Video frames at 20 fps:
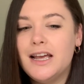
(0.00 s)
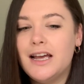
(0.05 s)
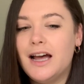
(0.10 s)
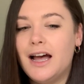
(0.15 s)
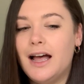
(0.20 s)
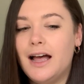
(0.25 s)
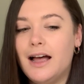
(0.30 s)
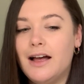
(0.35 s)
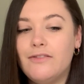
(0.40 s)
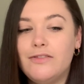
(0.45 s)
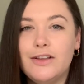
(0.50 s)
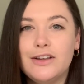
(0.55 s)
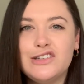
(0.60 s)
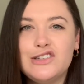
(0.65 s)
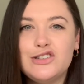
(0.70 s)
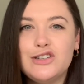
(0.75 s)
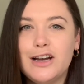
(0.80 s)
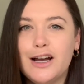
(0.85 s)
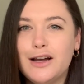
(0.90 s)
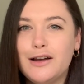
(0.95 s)
Uh, I've
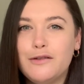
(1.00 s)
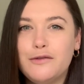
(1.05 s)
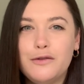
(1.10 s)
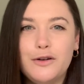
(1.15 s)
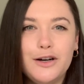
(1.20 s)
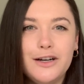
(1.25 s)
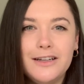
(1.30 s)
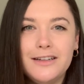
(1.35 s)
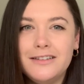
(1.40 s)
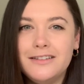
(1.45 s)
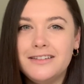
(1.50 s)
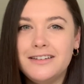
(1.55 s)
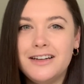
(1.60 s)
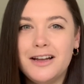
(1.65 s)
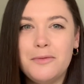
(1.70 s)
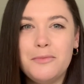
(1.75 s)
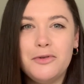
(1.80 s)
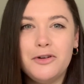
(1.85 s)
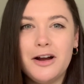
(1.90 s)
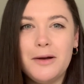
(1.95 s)
lost track of what
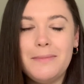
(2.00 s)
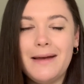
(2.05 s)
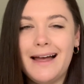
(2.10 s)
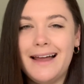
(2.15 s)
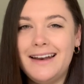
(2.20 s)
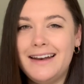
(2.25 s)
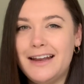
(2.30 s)
number I'm at,